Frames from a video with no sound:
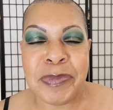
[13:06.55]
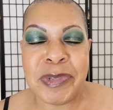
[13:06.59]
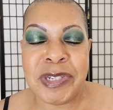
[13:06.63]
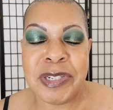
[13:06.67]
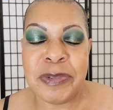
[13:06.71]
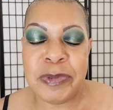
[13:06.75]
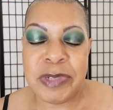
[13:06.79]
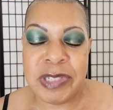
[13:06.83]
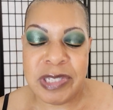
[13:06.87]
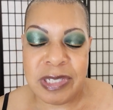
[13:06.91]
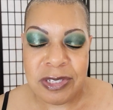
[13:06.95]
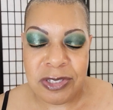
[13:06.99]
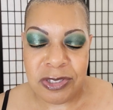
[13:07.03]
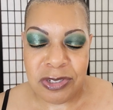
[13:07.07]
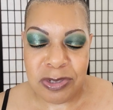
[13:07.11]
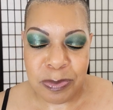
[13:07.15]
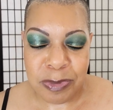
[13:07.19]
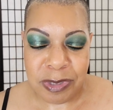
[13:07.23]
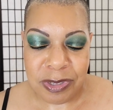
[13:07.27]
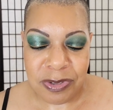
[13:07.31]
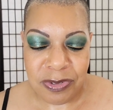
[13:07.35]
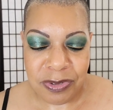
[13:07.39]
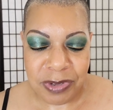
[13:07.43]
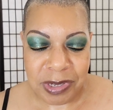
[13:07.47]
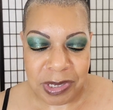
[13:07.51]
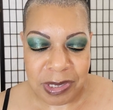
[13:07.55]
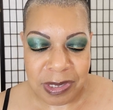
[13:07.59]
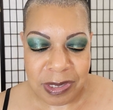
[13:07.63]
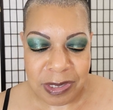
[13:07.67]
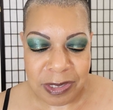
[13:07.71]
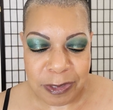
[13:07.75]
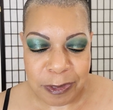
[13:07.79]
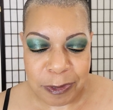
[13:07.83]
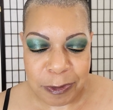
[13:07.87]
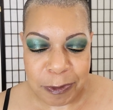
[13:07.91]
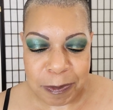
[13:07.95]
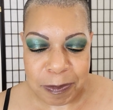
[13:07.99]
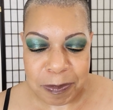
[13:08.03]
But it was just so much fun to
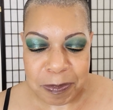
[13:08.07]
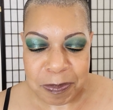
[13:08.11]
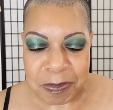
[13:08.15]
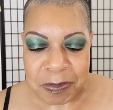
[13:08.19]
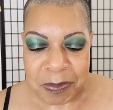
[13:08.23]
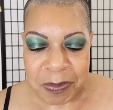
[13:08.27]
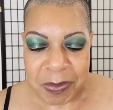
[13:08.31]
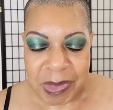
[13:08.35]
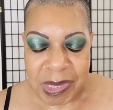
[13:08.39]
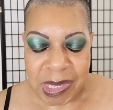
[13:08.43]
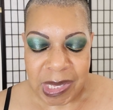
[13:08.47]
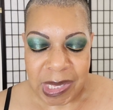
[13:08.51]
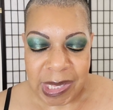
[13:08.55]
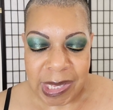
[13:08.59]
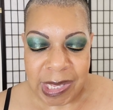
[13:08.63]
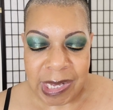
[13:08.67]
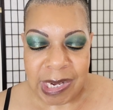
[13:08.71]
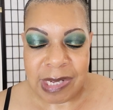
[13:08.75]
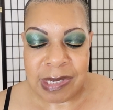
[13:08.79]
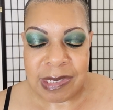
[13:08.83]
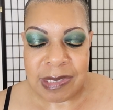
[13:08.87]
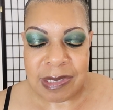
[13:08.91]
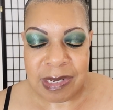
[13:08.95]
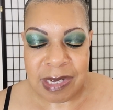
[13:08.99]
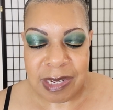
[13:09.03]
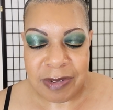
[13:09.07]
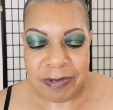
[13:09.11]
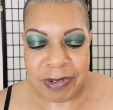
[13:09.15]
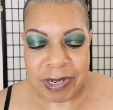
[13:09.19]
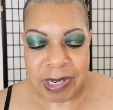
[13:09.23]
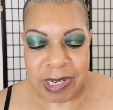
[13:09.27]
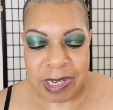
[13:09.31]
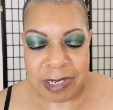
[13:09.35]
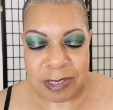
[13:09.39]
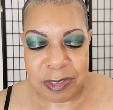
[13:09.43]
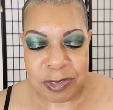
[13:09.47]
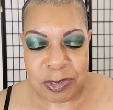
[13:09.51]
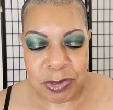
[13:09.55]
do. And I did have a
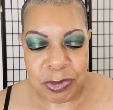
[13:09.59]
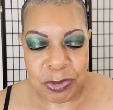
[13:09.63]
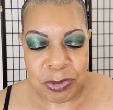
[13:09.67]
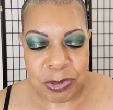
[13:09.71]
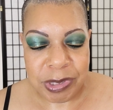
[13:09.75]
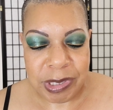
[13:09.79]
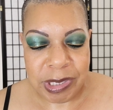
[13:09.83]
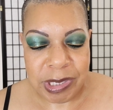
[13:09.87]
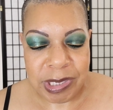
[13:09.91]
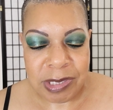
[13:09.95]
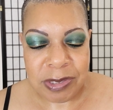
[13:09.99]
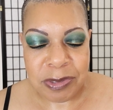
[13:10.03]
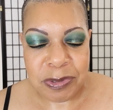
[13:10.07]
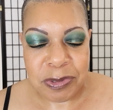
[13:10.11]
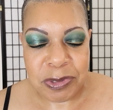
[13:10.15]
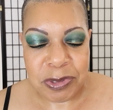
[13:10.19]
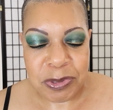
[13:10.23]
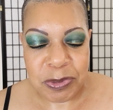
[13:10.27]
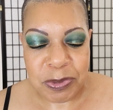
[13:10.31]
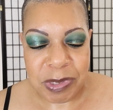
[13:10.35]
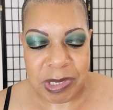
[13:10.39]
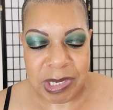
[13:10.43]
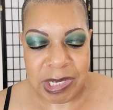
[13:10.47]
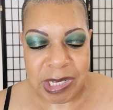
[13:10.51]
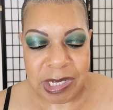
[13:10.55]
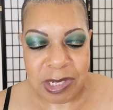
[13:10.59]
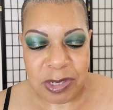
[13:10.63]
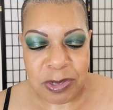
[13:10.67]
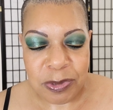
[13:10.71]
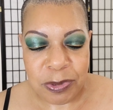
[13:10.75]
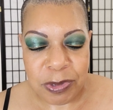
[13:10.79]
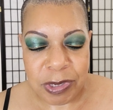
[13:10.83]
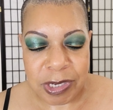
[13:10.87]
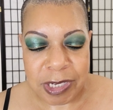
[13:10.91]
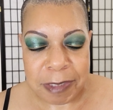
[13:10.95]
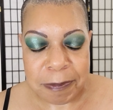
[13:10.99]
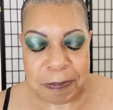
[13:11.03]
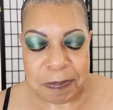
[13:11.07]
lot of joy, you know, doing that
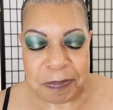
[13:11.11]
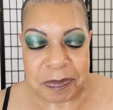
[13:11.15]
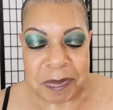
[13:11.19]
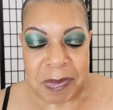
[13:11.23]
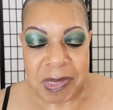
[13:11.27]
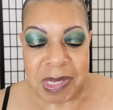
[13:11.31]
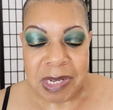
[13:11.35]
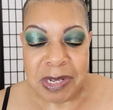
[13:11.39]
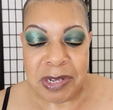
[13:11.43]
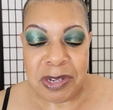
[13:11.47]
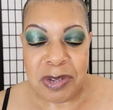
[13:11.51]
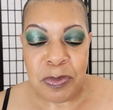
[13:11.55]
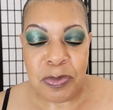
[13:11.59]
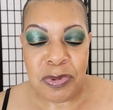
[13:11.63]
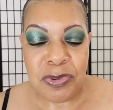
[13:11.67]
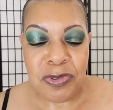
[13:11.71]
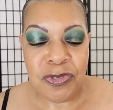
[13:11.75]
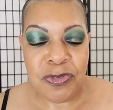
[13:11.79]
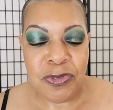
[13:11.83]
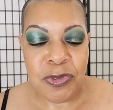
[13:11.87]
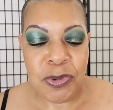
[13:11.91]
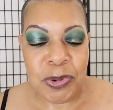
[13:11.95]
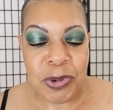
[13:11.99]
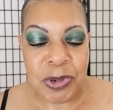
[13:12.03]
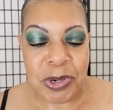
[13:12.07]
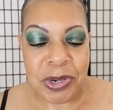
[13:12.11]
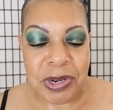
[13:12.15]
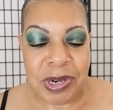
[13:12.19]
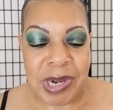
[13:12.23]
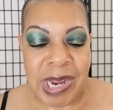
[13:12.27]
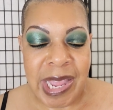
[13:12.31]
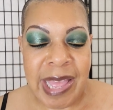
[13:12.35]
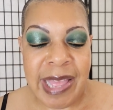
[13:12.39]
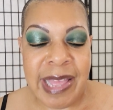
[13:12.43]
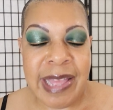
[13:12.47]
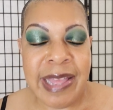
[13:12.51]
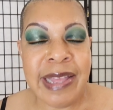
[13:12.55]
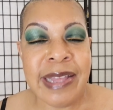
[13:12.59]
look. Number four,
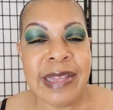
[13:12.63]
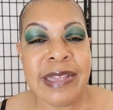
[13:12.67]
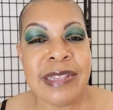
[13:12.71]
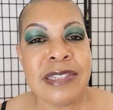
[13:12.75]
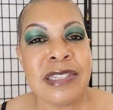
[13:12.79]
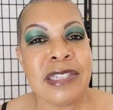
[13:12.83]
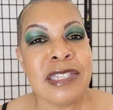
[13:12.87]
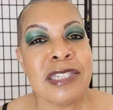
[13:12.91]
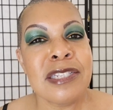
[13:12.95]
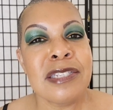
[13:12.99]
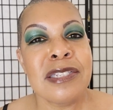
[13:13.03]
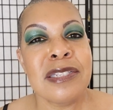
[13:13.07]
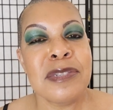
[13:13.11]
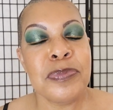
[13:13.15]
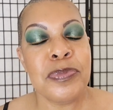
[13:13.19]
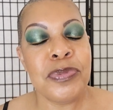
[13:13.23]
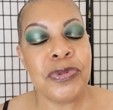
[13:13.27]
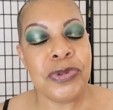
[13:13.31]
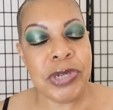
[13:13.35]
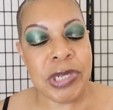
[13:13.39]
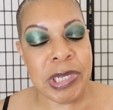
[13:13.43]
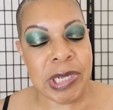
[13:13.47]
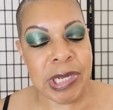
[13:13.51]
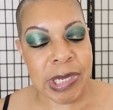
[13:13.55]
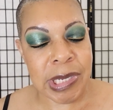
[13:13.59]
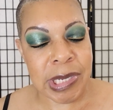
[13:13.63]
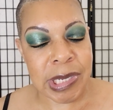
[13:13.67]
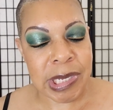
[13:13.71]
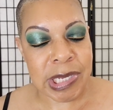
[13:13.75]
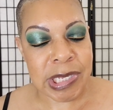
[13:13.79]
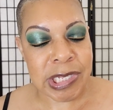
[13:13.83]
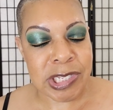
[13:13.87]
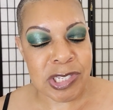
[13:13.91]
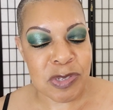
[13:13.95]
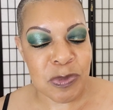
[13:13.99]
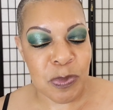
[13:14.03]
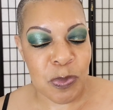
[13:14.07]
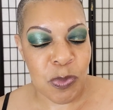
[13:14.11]
has spring
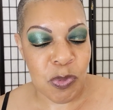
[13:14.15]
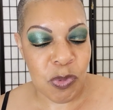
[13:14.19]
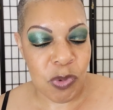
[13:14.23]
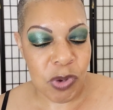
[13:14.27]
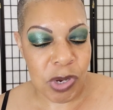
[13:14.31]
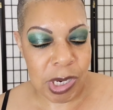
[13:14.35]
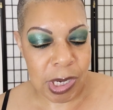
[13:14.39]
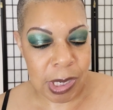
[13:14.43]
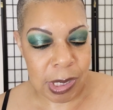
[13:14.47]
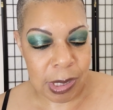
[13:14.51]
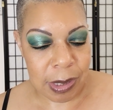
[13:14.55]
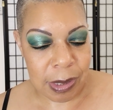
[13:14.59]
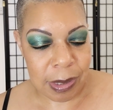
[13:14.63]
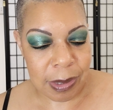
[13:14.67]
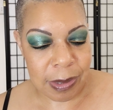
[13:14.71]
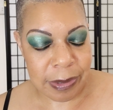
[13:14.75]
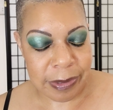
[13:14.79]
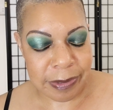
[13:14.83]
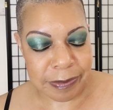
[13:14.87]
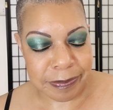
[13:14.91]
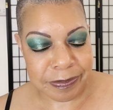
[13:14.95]
sprung?